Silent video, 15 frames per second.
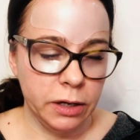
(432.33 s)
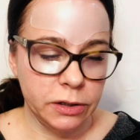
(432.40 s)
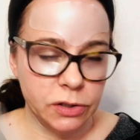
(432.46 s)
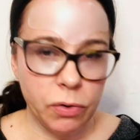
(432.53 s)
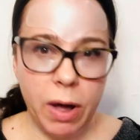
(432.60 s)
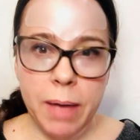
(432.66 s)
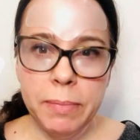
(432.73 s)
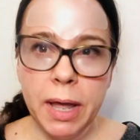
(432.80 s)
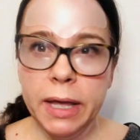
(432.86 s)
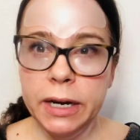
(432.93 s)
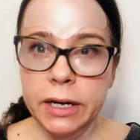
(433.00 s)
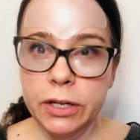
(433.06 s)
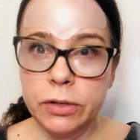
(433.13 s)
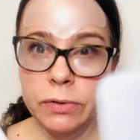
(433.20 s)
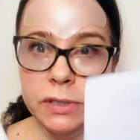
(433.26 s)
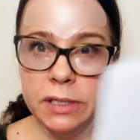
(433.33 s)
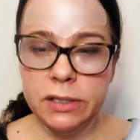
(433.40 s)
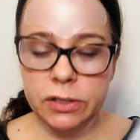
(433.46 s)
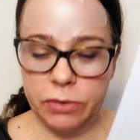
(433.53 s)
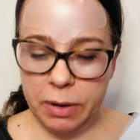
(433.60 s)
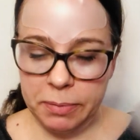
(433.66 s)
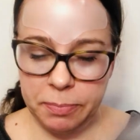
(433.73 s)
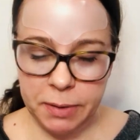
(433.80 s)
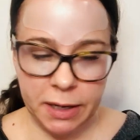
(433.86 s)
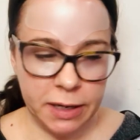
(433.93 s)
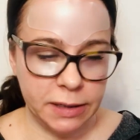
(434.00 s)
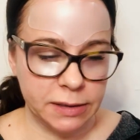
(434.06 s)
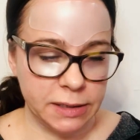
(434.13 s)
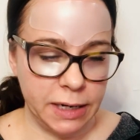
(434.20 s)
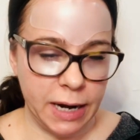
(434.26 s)
So I'm not going to use this script
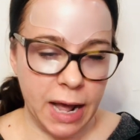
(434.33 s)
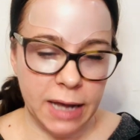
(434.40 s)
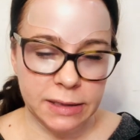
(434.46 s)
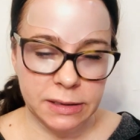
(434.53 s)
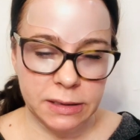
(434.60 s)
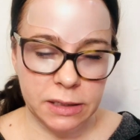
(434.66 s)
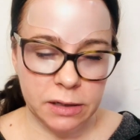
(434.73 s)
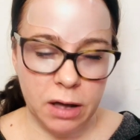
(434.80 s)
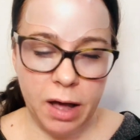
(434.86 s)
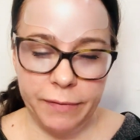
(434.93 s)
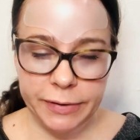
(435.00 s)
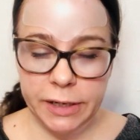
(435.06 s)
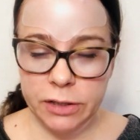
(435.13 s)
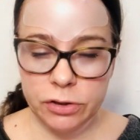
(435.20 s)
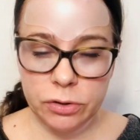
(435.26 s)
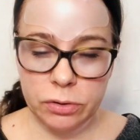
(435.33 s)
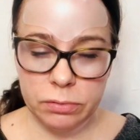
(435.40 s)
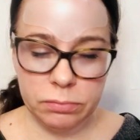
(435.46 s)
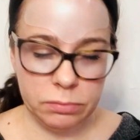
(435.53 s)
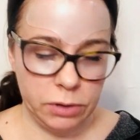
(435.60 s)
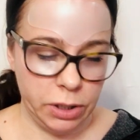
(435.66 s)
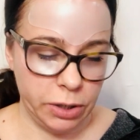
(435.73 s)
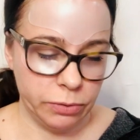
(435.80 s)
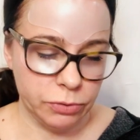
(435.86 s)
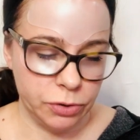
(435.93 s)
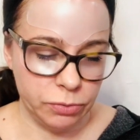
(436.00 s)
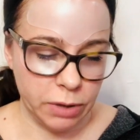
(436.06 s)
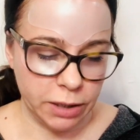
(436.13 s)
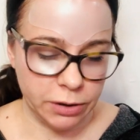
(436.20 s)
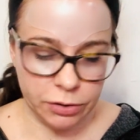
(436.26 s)
because it has the confidential, you know,
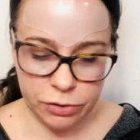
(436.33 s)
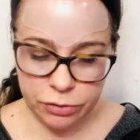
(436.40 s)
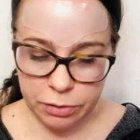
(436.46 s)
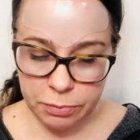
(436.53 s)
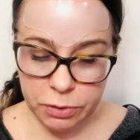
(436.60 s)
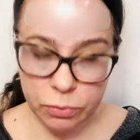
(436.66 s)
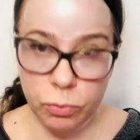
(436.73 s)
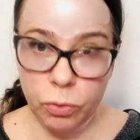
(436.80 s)
do not distribute